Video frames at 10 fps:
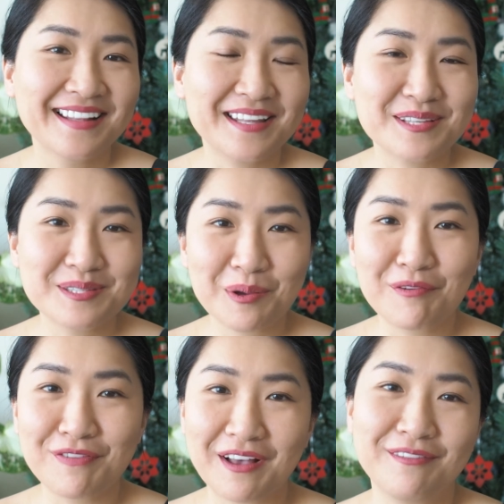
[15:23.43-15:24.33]
They're
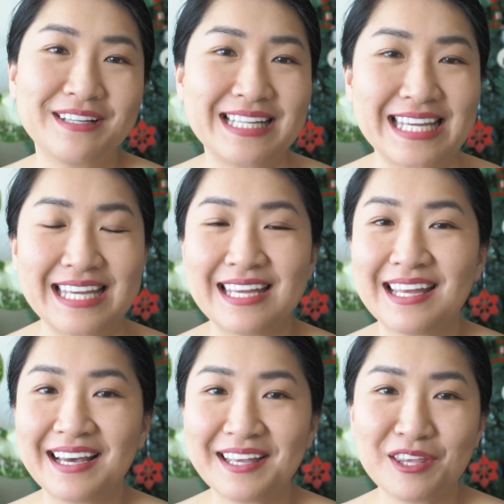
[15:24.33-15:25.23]
so
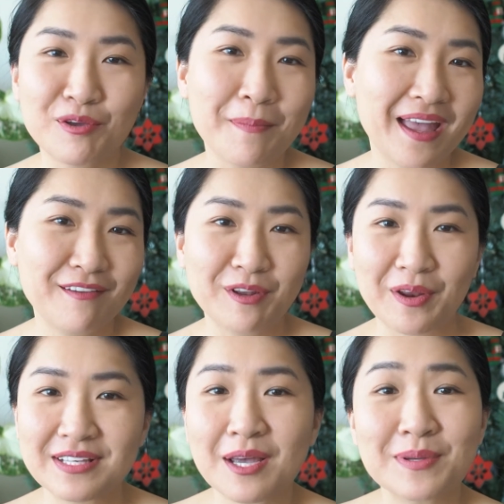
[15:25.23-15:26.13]
velvety. You may have
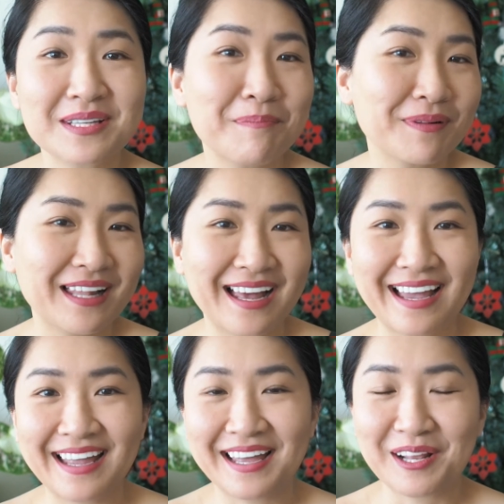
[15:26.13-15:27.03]
noticed I was
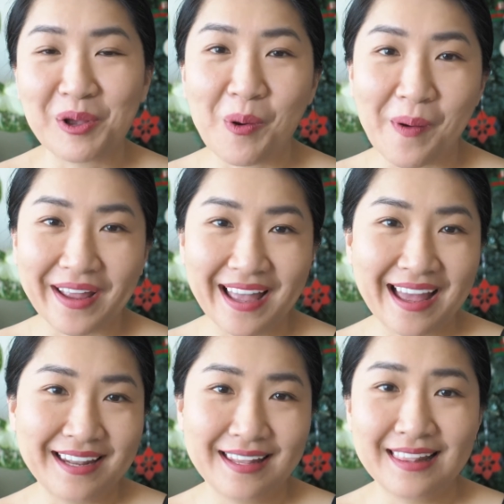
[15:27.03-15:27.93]
applying and going
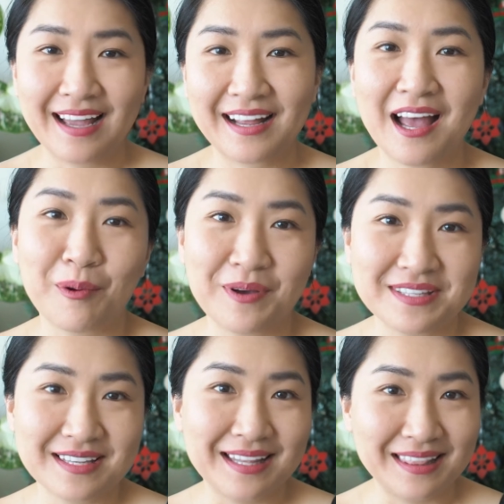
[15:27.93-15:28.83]
at it like I
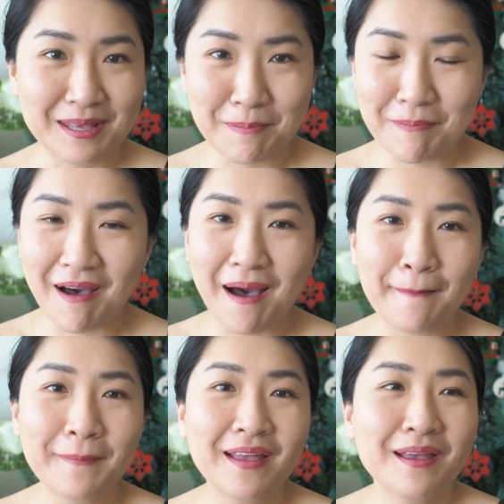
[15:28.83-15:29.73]
was a lip
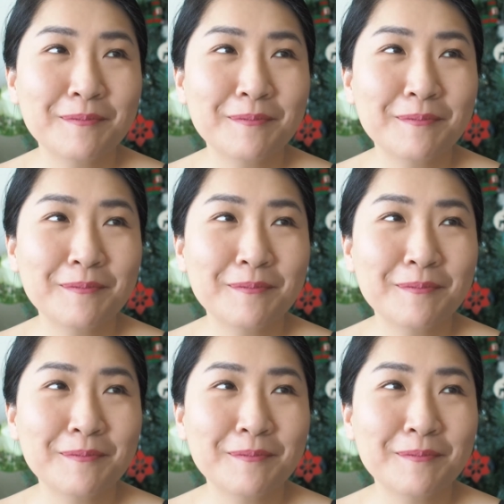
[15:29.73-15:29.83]
balm,